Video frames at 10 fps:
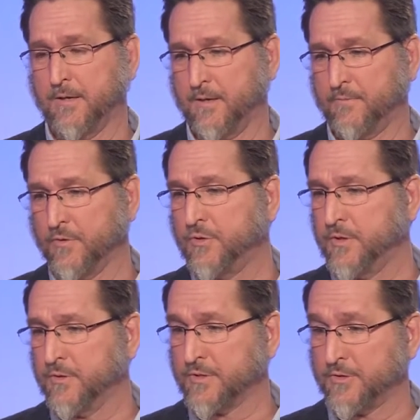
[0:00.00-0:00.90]
uh, for two
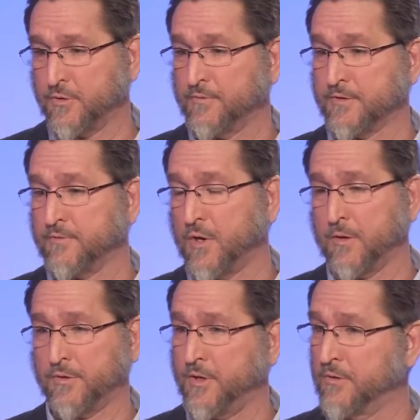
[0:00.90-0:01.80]
years, I served as a
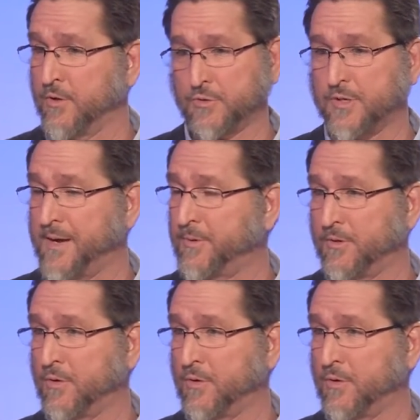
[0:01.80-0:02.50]
volunteer, no stipend,